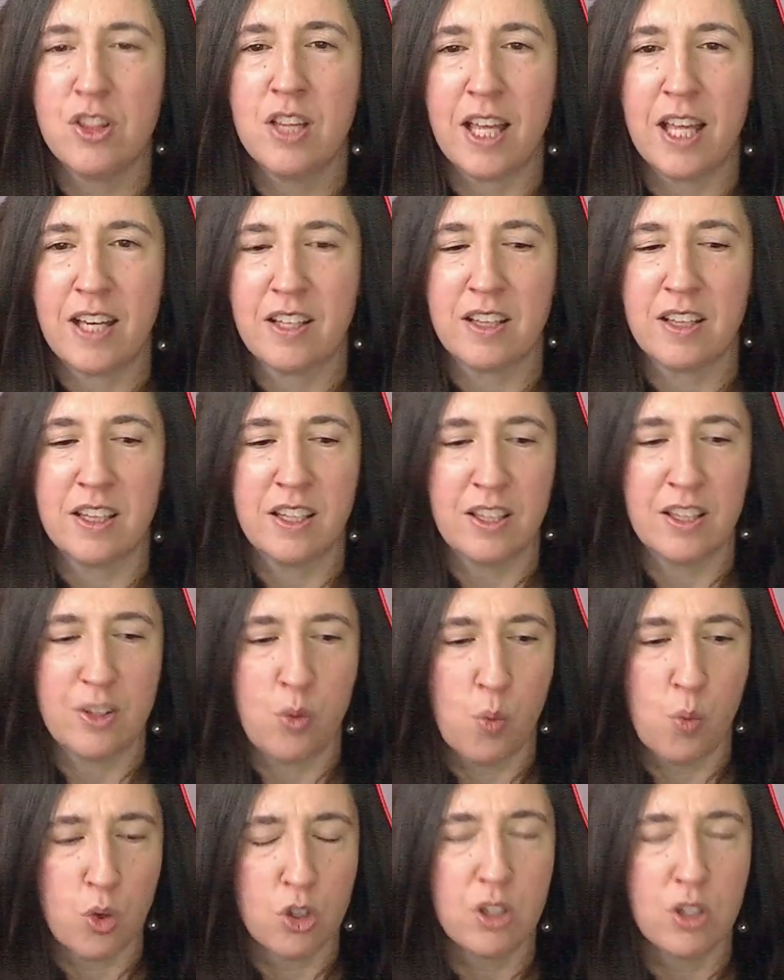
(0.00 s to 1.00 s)
Like, the
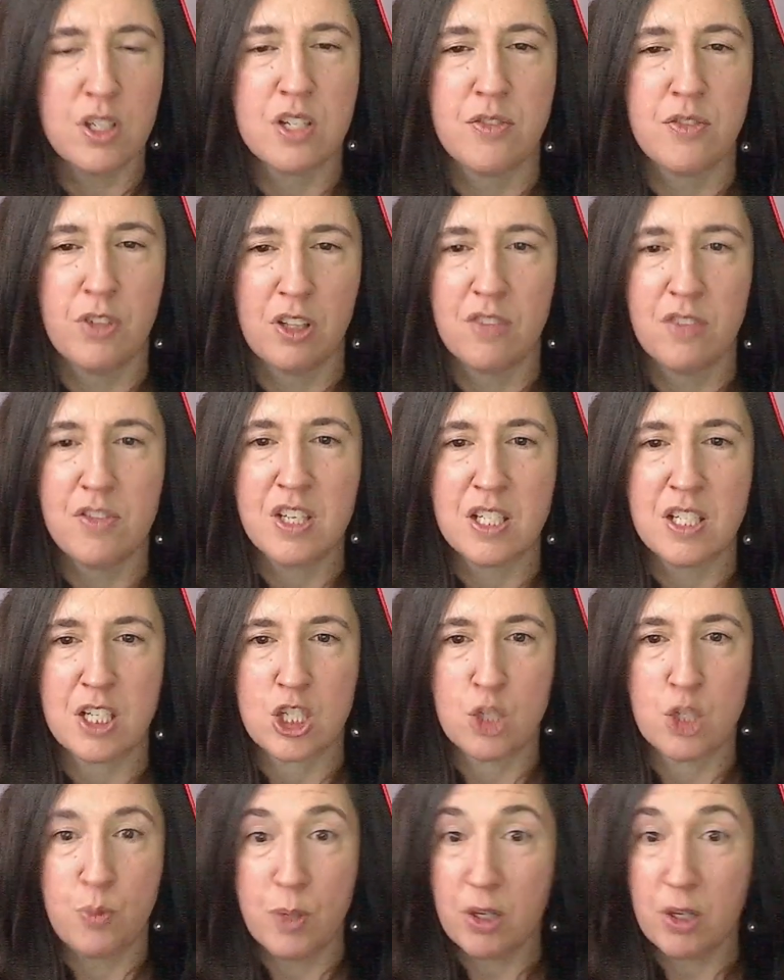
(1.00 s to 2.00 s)
world is full of these
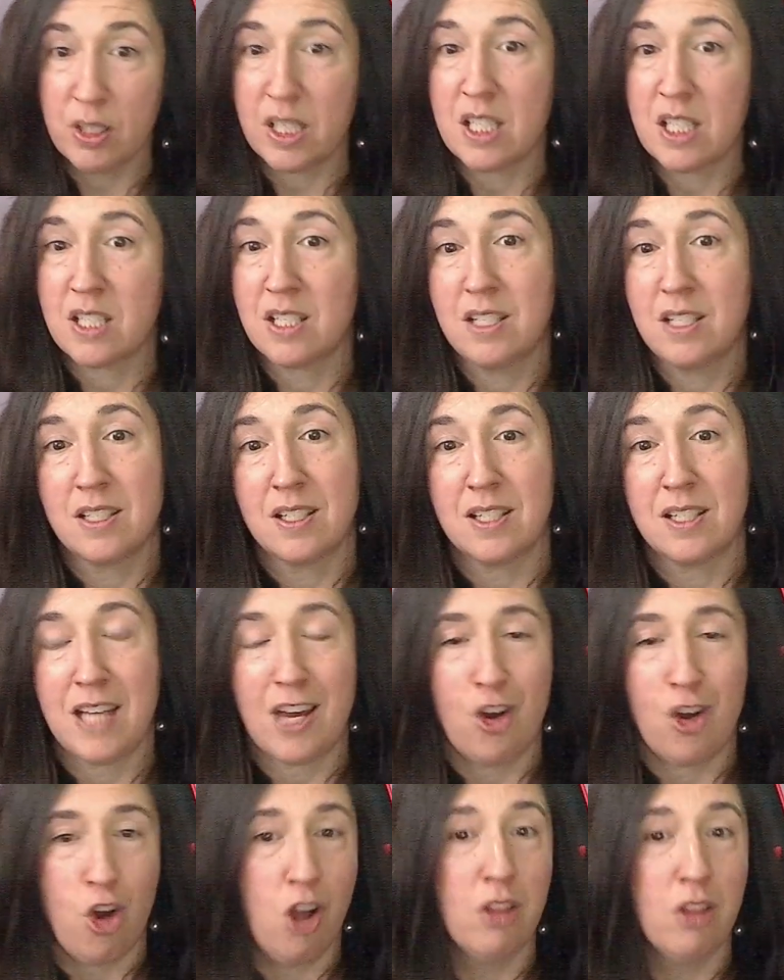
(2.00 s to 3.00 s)
experiences and
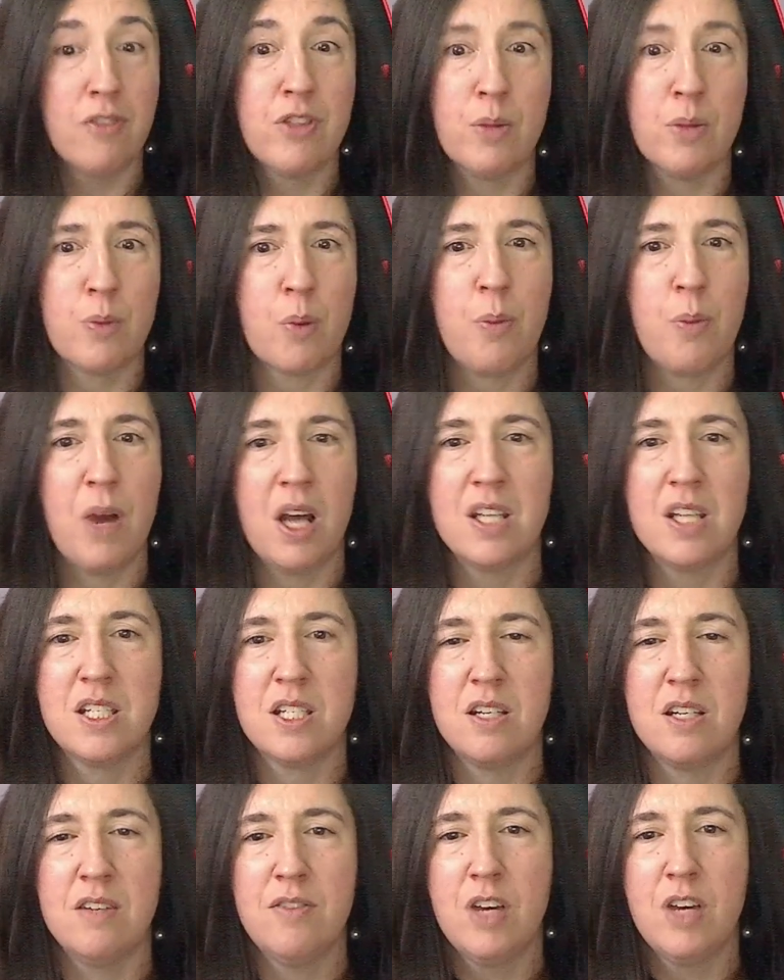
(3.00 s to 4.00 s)
not all of them are
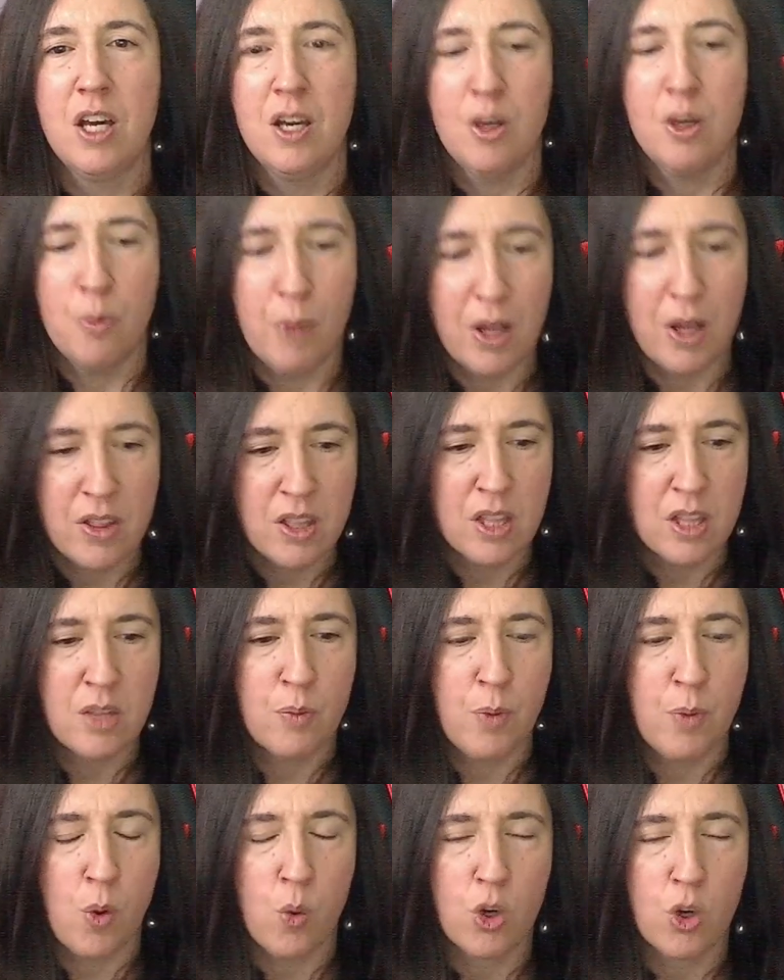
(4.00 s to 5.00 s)
positive, but
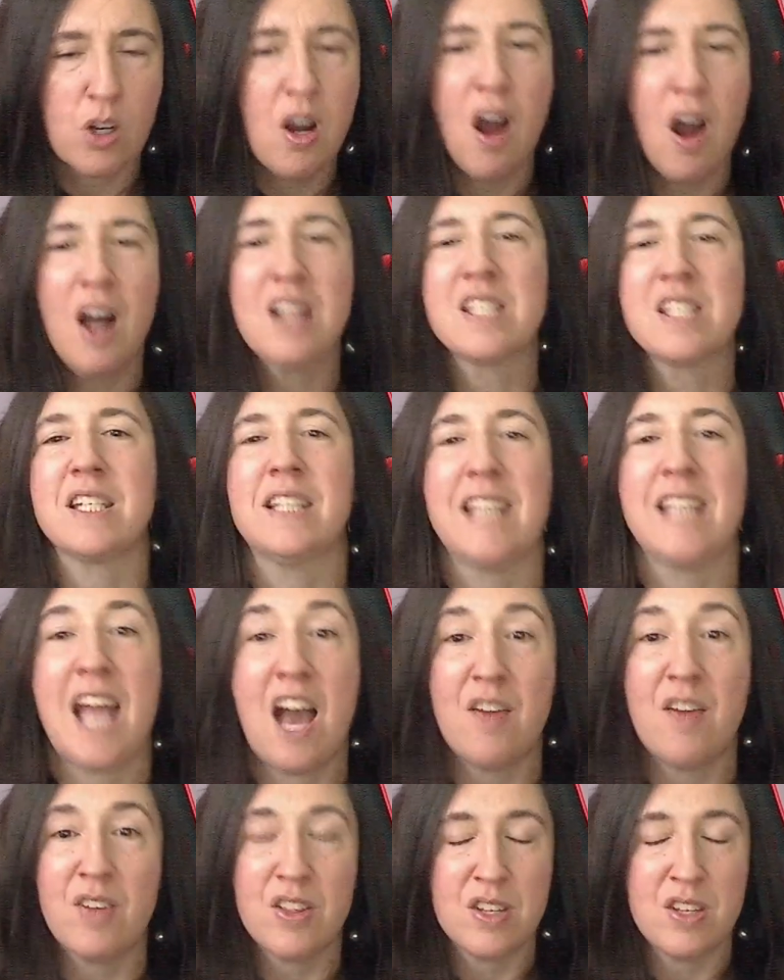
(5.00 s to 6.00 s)
we're constantly
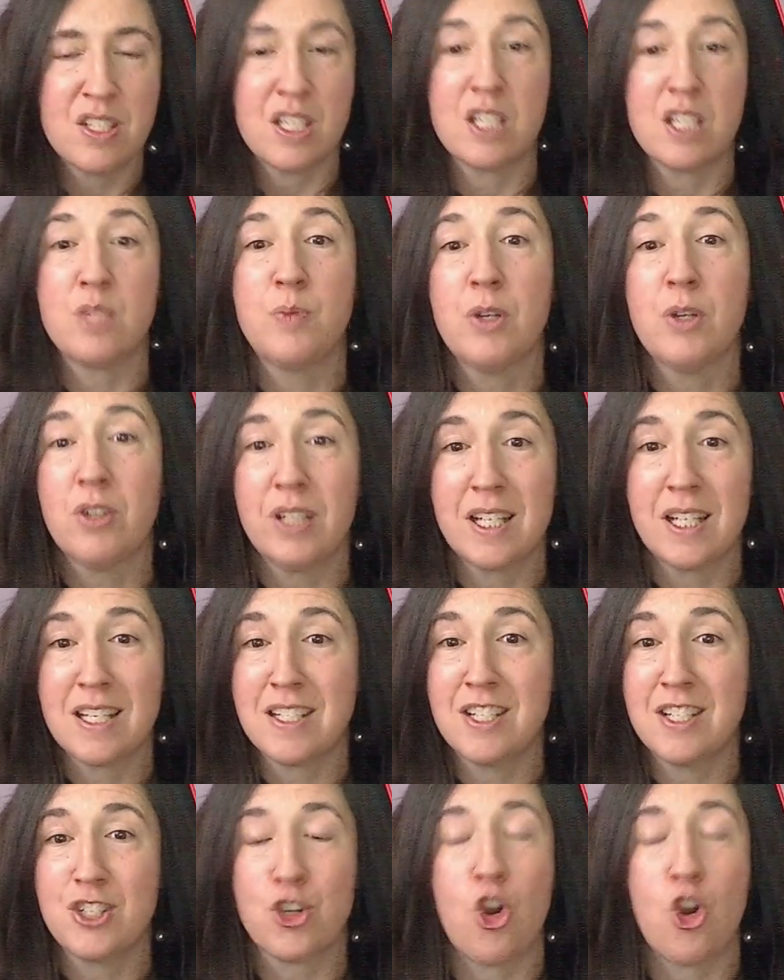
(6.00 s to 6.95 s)
having these experiences.